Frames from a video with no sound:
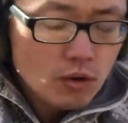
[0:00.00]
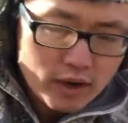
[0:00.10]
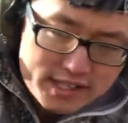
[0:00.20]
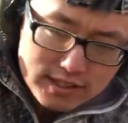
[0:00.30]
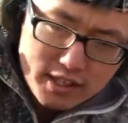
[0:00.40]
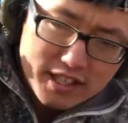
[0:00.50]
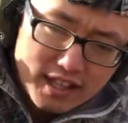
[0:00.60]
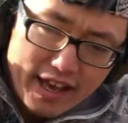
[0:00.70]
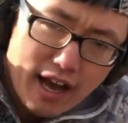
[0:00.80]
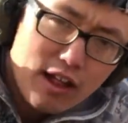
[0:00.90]
what it's looking
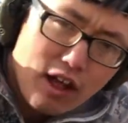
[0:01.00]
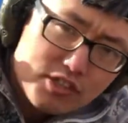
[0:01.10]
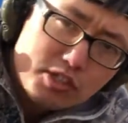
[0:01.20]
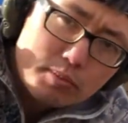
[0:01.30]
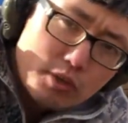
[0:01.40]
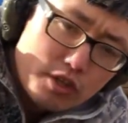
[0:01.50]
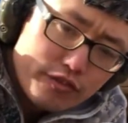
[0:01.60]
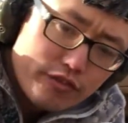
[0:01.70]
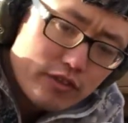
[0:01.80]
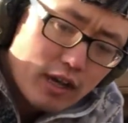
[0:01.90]
like. I'll also
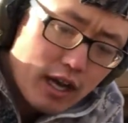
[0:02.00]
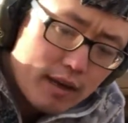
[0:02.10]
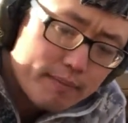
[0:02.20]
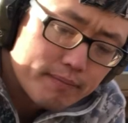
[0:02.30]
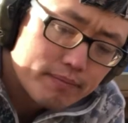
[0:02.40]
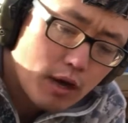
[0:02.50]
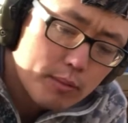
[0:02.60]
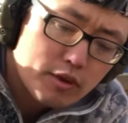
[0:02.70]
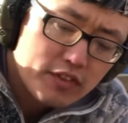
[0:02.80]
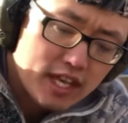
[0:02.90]
move
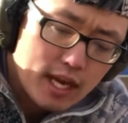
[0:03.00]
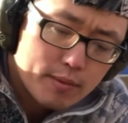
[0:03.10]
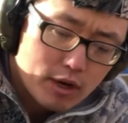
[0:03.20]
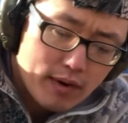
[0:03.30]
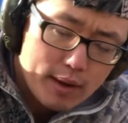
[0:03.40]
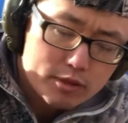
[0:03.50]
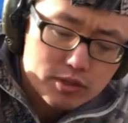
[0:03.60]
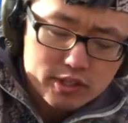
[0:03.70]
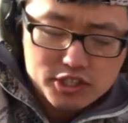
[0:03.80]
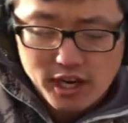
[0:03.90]
the camera around
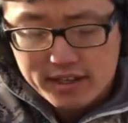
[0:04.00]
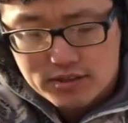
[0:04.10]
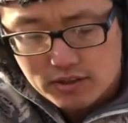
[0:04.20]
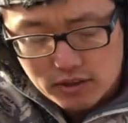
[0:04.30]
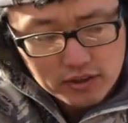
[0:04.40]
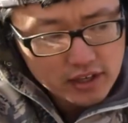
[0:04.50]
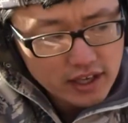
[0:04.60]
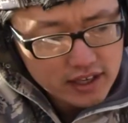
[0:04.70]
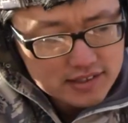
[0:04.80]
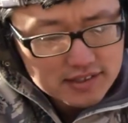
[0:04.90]
between shots so that you
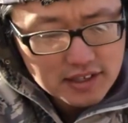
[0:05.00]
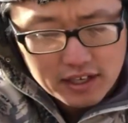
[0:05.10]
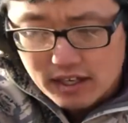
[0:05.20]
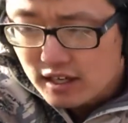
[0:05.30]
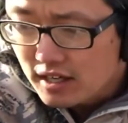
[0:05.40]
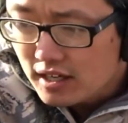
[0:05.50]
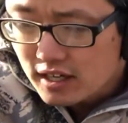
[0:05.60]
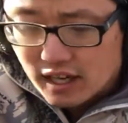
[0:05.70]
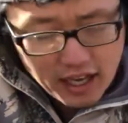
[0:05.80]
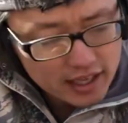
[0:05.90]
can kind of see
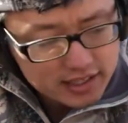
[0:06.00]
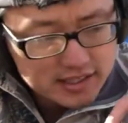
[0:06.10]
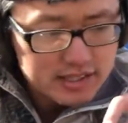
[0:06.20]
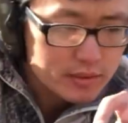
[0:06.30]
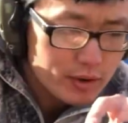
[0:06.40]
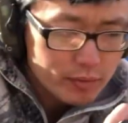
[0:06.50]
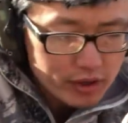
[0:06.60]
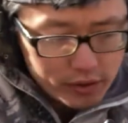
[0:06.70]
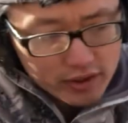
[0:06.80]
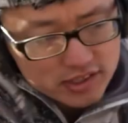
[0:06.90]
what
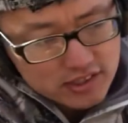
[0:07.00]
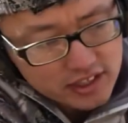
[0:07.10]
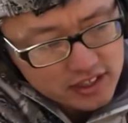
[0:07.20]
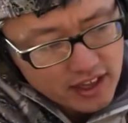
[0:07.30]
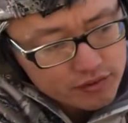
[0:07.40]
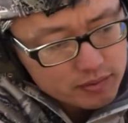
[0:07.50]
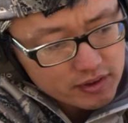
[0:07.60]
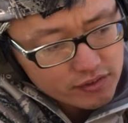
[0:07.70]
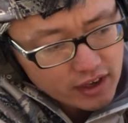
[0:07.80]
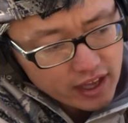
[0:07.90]
recoil is looking like from
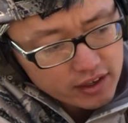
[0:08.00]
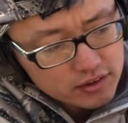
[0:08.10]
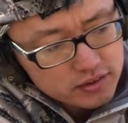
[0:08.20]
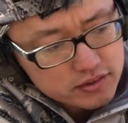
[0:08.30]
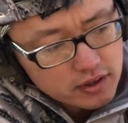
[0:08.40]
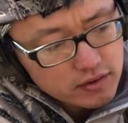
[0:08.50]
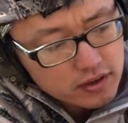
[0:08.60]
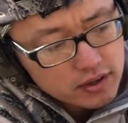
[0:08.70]
different angles. So.